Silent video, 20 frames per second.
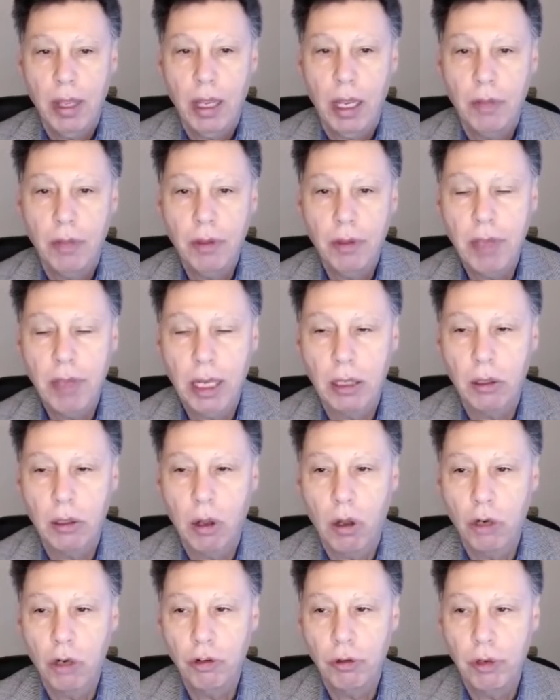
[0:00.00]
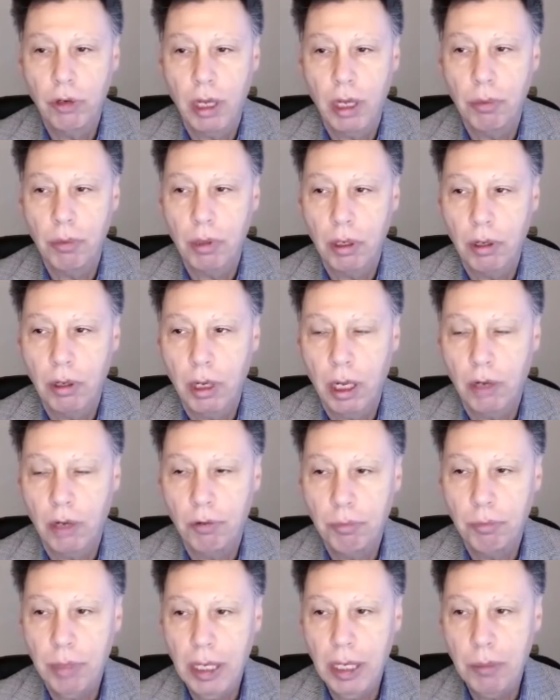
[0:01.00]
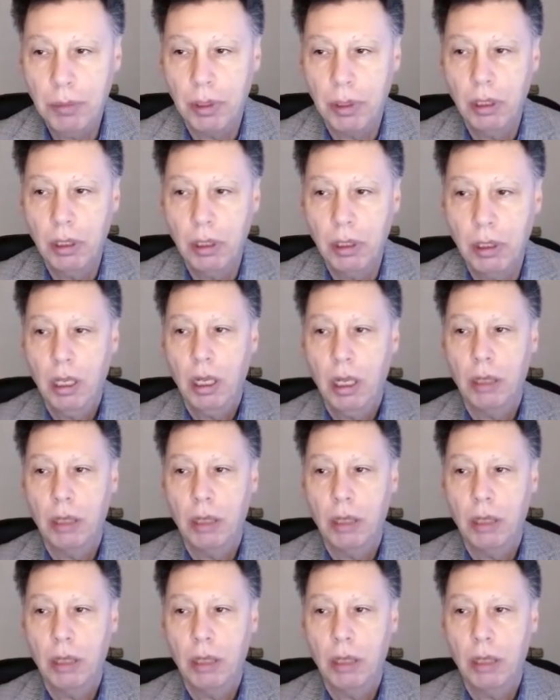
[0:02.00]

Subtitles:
and this had a larger number of people,